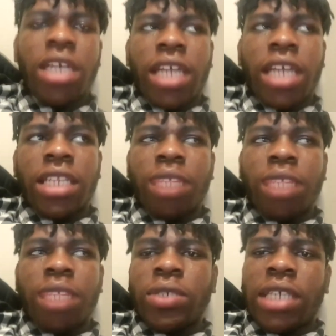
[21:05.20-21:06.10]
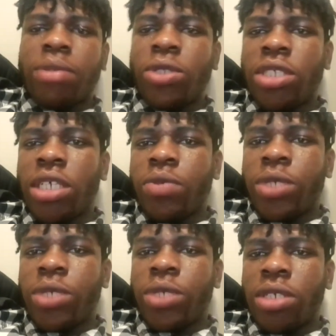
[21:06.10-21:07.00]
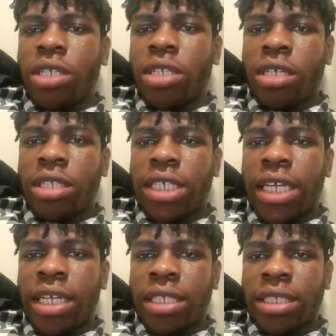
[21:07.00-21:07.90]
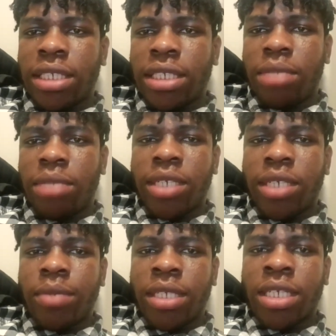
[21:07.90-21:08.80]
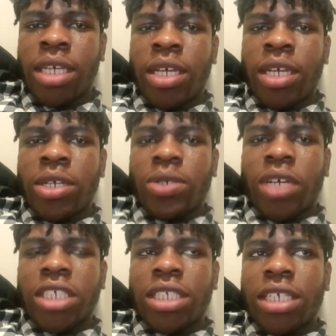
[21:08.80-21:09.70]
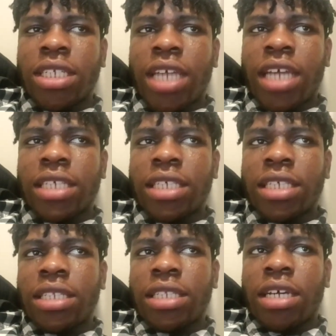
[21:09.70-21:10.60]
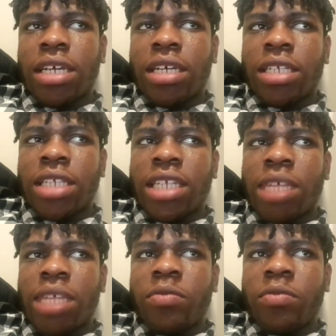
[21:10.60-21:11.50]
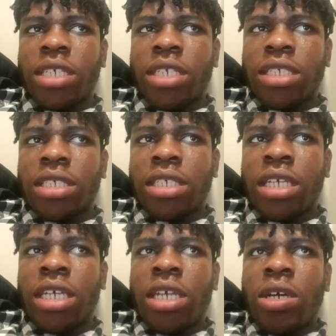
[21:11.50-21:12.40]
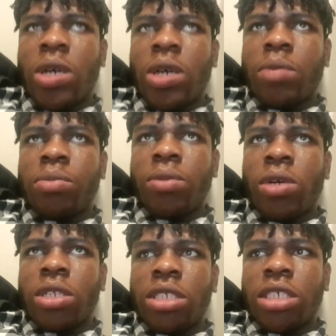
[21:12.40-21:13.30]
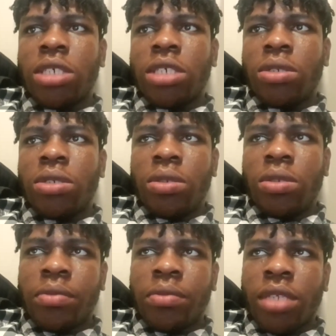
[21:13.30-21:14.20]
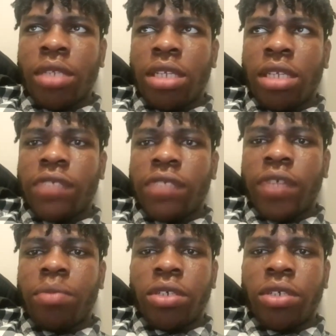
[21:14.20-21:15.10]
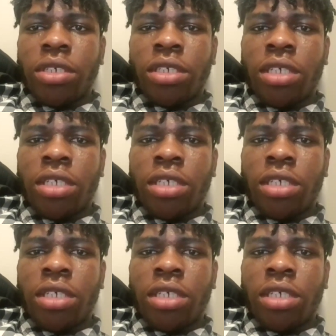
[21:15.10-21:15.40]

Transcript: And then most times you share it with other tenants in the basement. So I stayed in that type of place up until this February.